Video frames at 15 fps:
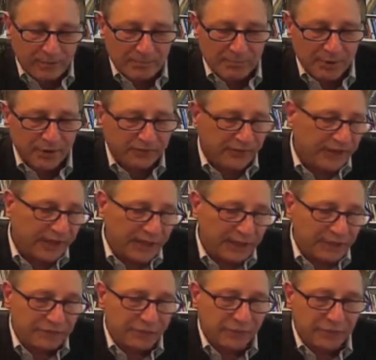but they
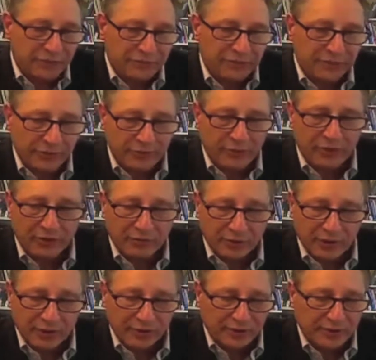can't avoid them in the long
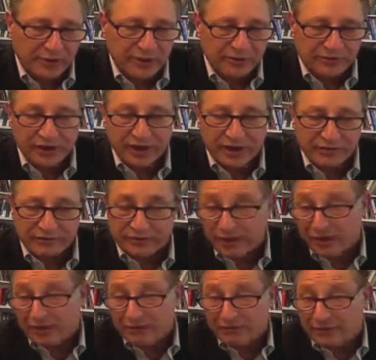run unless they have
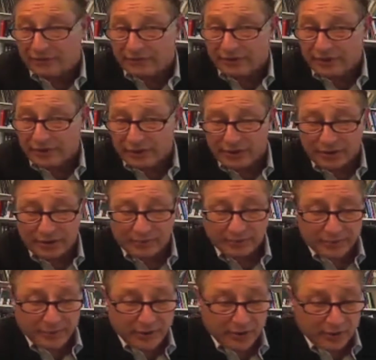very
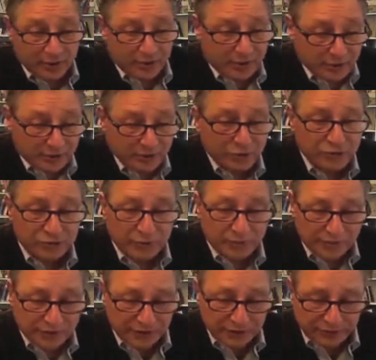
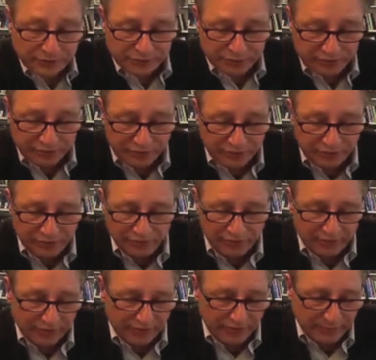unusual legal decisions
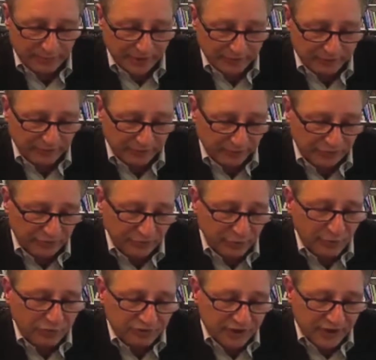that benefit them. So
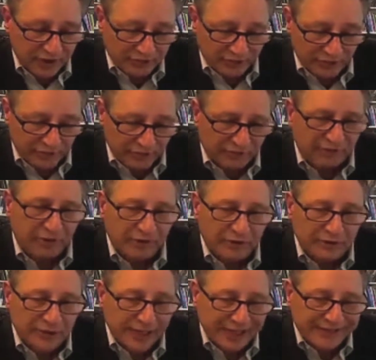those kinds of things are
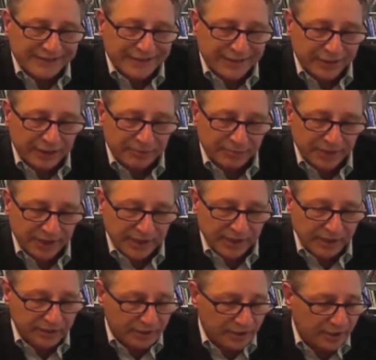likely to get
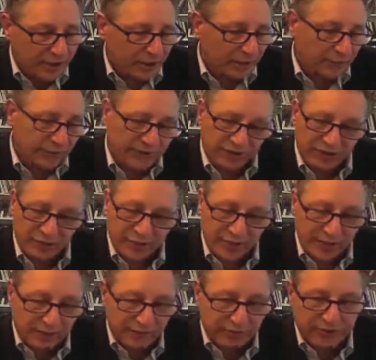paid.
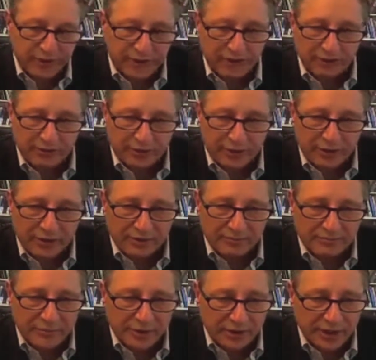Retiree health care,
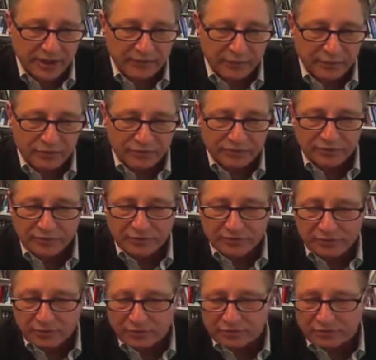again,
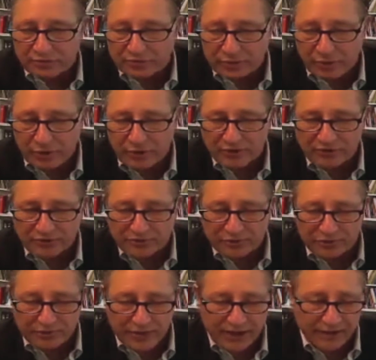those are
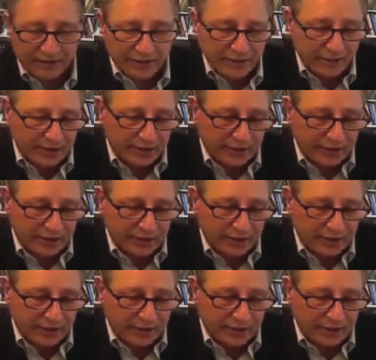costs that